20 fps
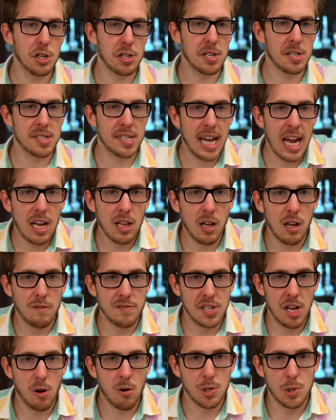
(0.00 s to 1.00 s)
just a scale of
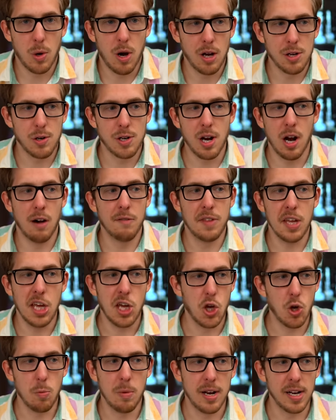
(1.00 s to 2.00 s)
zero to one hundred of the
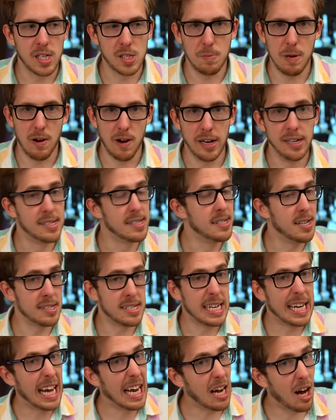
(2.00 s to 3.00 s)
human experience. Does
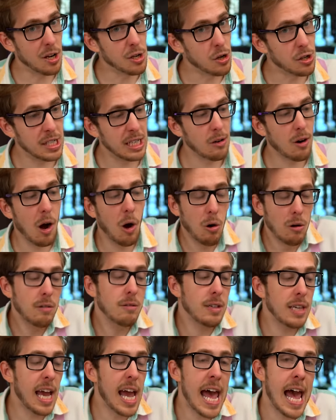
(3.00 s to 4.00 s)
it get under zero?
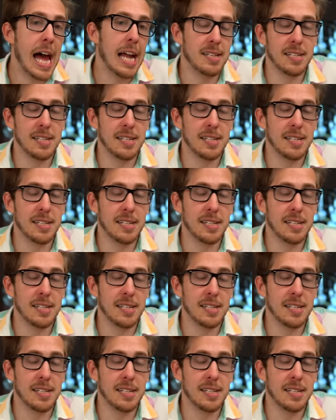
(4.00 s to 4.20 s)
Yeah.